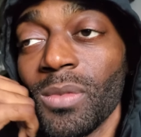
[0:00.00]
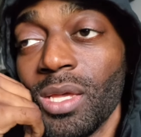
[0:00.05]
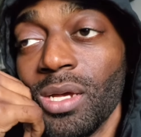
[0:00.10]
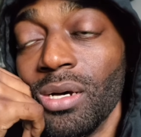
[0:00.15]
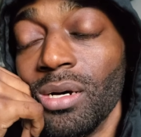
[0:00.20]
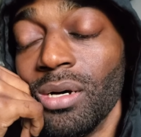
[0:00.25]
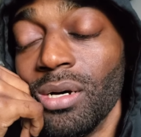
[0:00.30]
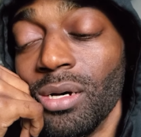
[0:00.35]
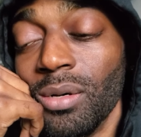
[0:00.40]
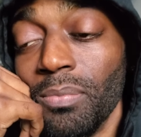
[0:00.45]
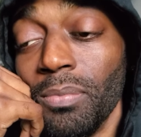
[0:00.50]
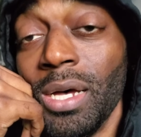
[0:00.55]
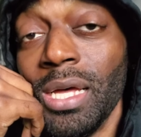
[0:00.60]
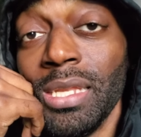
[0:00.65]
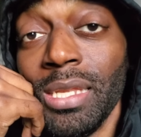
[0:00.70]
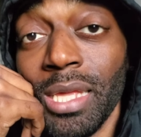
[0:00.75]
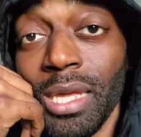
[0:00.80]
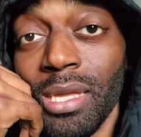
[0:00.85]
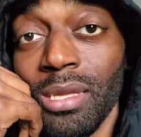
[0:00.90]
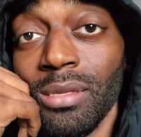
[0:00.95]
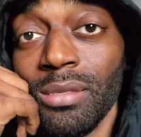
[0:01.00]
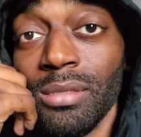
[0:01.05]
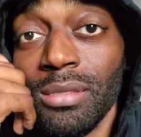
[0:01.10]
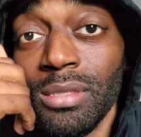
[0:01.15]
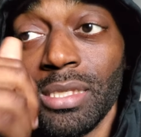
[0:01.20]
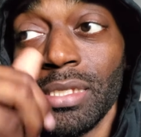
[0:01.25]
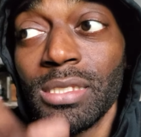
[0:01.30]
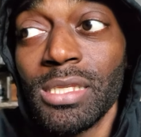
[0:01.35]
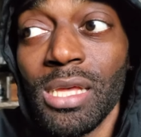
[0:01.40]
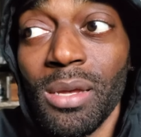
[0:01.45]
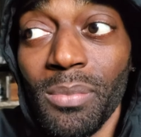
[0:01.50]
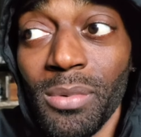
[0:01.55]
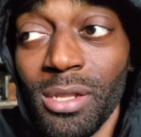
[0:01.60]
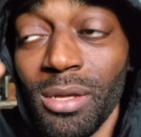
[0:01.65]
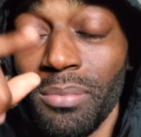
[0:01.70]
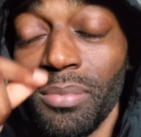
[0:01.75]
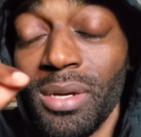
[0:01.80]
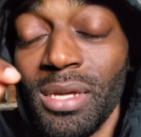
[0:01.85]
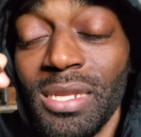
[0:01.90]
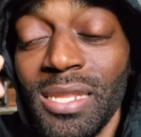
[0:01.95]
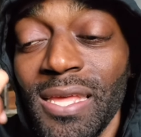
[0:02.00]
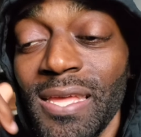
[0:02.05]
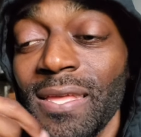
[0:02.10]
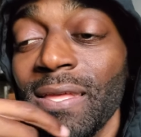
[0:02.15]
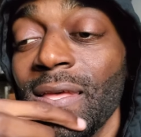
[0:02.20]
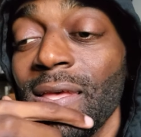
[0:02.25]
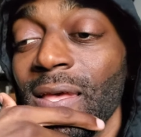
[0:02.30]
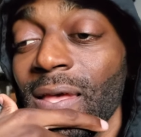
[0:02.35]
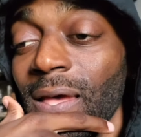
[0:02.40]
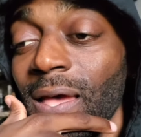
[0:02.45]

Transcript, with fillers: Uh, Monday, this coming up Monday,